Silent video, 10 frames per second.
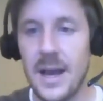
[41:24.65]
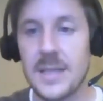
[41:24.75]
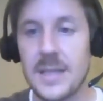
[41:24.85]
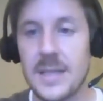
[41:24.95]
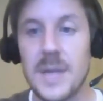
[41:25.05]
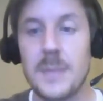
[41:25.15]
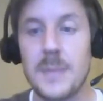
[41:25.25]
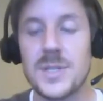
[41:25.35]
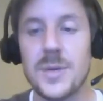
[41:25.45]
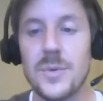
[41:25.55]
Uh,
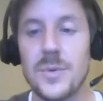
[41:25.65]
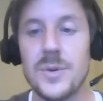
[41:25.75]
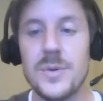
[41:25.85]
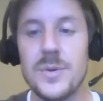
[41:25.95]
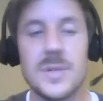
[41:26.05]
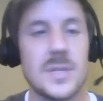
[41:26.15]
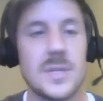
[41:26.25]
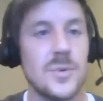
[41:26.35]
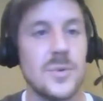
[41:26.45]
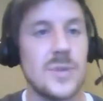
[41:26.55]
sometimes screws, a
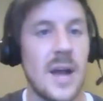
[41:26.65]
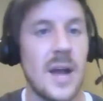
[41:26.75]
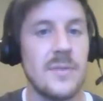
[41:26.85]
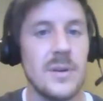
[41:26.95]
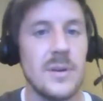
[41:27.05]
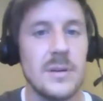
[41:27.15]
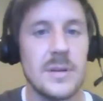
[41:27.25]
screwdriver,